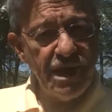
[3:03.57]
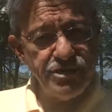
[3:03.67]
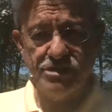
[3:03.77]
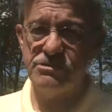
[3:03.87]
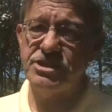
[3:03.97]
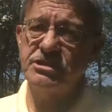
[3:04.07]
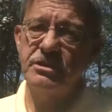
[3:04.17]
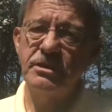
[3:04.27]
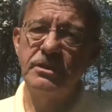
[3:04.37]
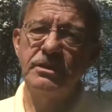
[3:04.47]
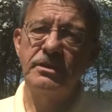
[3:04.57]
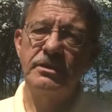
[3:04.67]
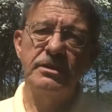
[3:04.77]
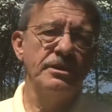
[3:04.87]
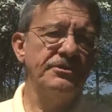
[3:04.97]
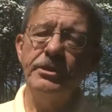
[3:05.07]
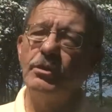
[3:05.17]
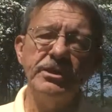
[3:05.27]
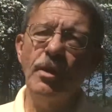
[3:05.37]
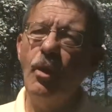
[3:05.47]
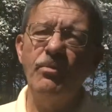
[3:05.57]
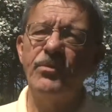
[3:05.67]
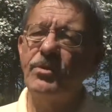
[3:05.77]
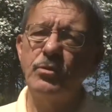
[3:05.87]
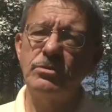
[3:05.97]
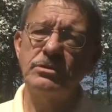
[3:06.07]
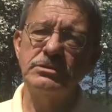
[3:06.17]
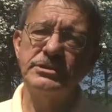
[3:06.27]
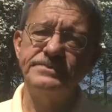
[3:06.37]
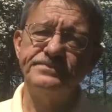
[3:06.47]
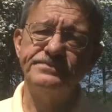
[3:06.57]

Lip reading: that church, is the only hope for the world.